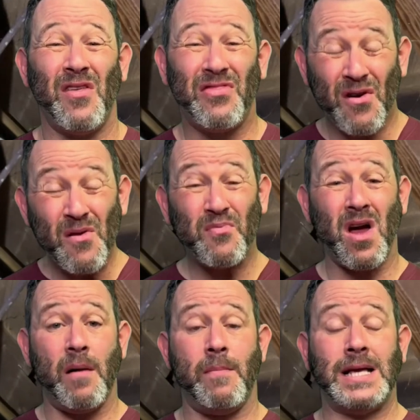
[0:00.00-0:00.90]
The third
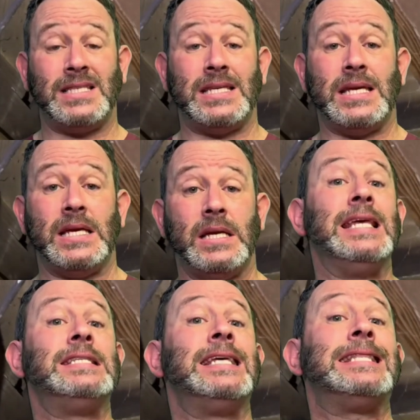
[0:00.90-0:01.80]
problem I see
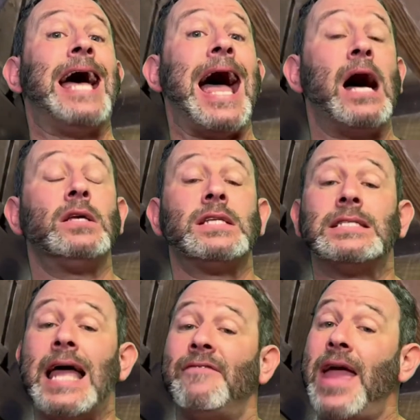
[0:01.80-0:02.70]
is that the house
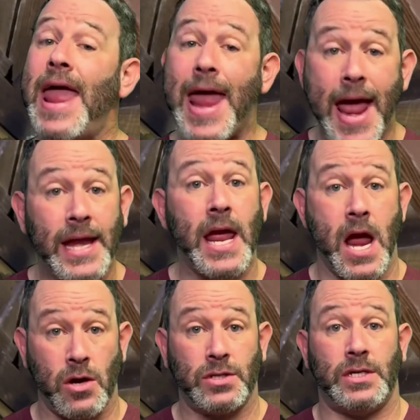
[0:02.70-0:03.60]
doesn't have any
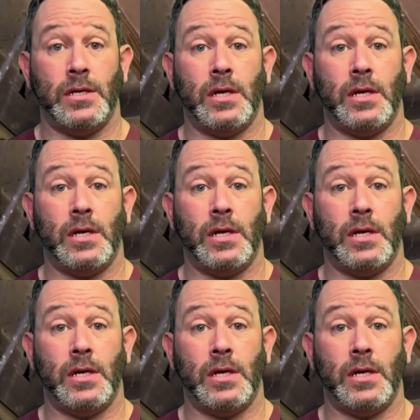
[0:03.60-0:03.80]
air sealing.